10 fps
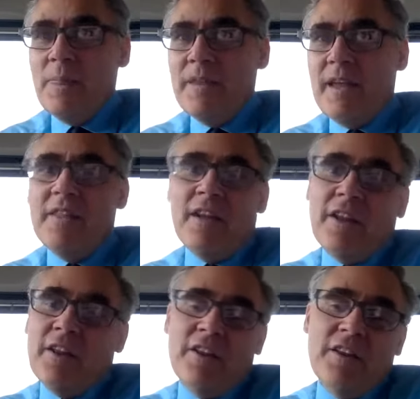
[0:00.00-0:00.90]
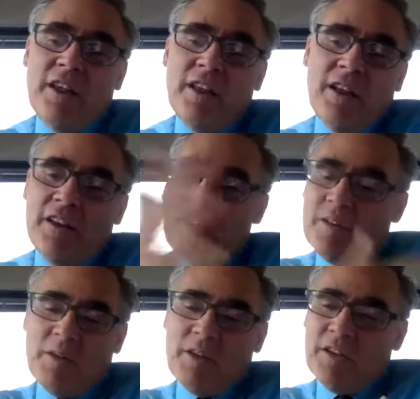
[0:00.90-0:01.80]
and then
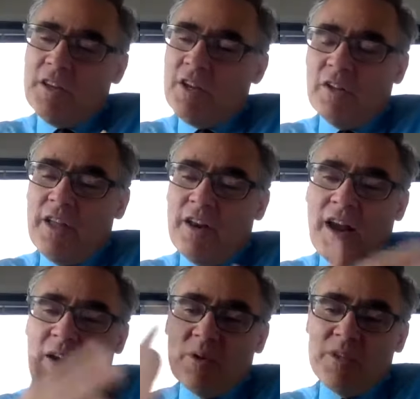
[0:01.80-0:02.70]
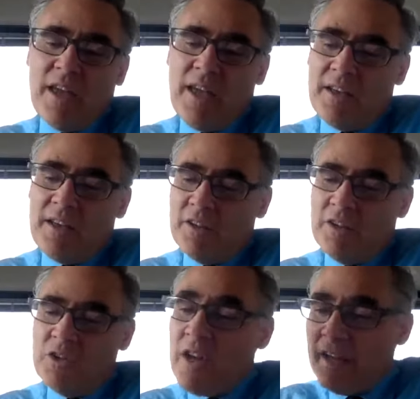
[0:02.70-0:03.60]
a year later I was at
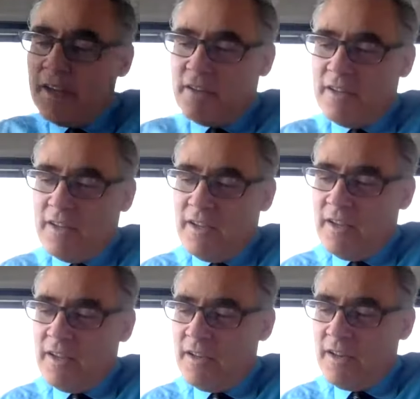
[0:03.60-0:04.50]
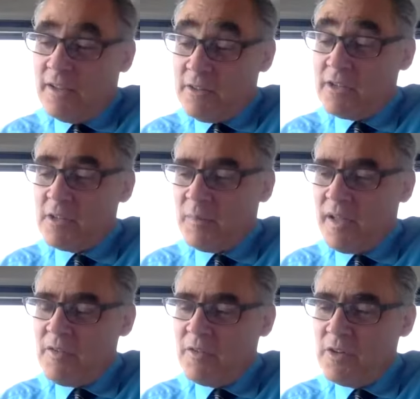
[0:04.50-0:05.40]
United, and I was actually
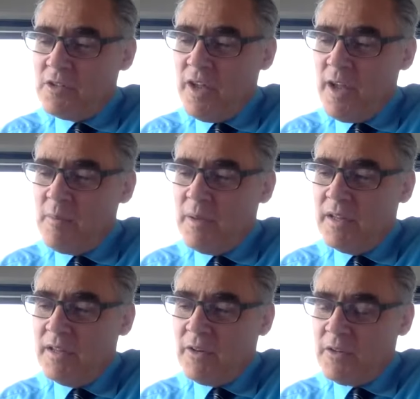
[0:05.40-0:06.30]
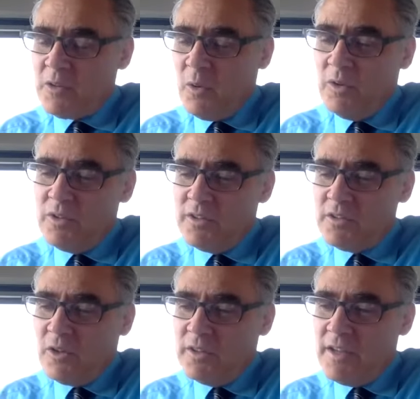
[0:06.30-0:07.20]
applying for a job, but this old
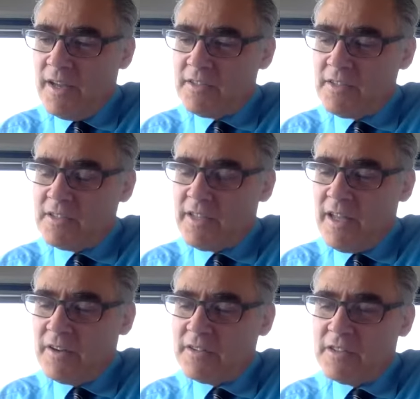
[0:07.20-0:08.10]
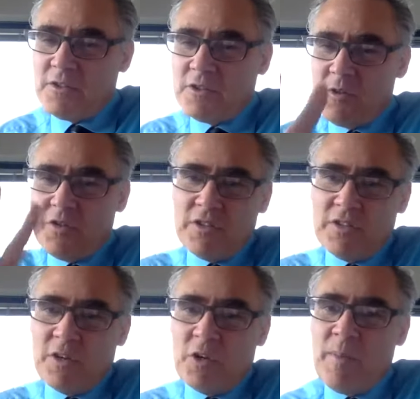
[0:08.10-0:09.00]
salty guy sits down and he says, there's two things you
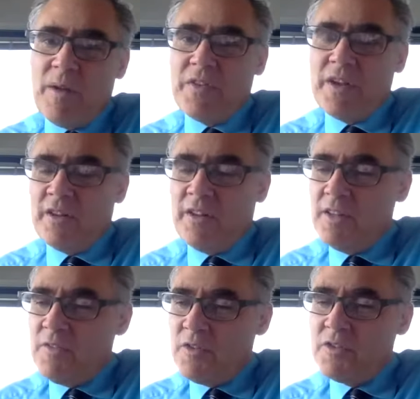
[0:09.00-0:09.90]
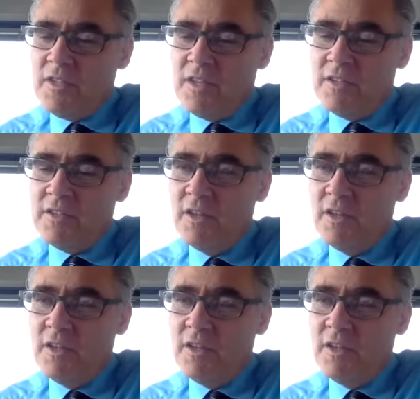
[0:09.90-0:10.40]
need to know about the airline. First thing is